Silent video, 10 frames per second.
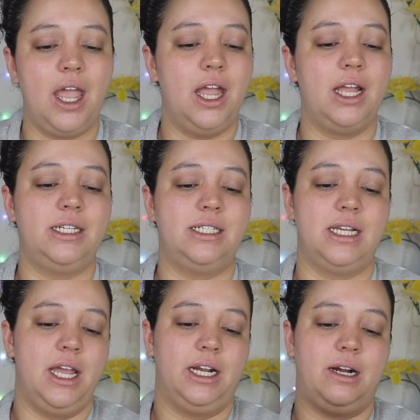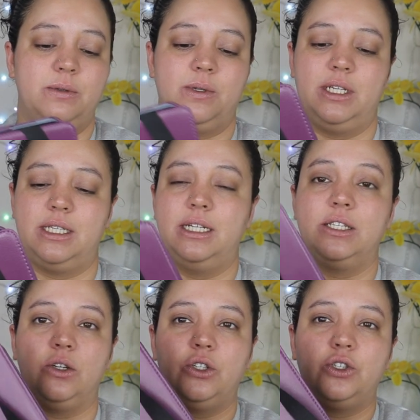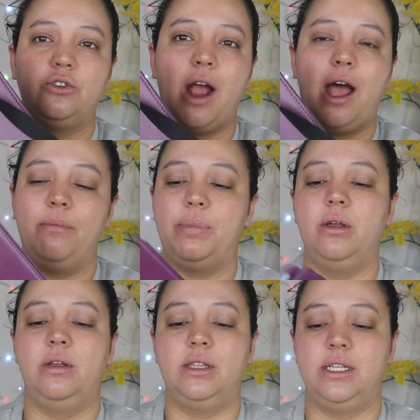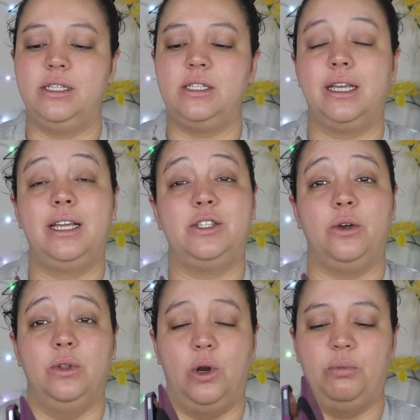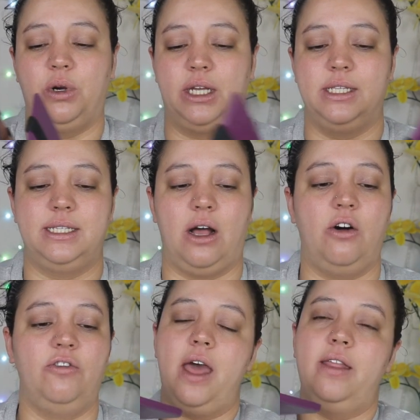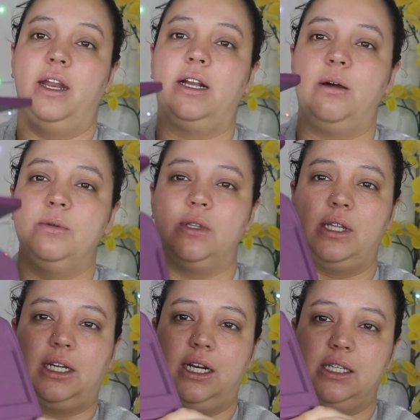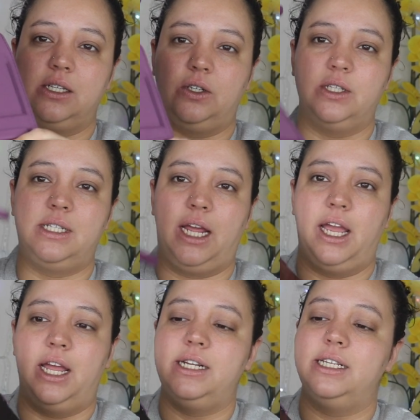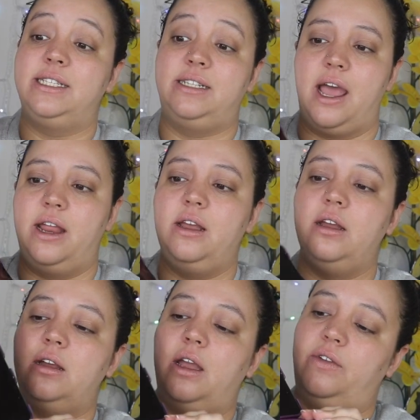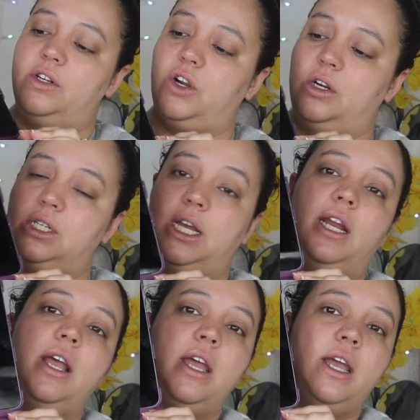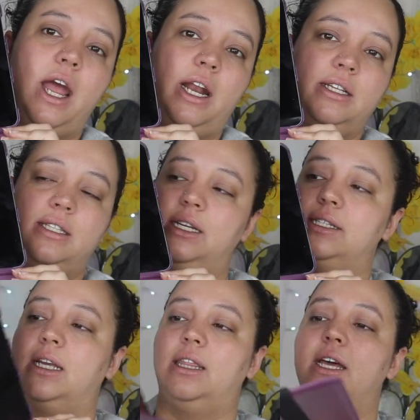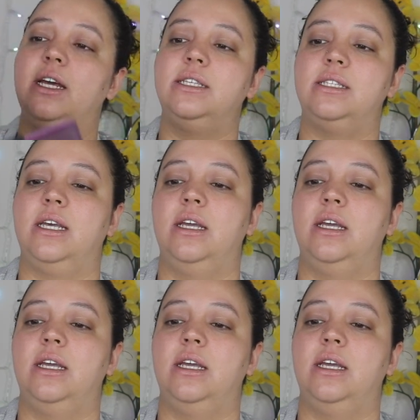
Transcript: and it comes with this nice little strap this is like its own little book itself. And then it comes with like a nice little stand. It's dead. I haven't charged it. And it stands like this.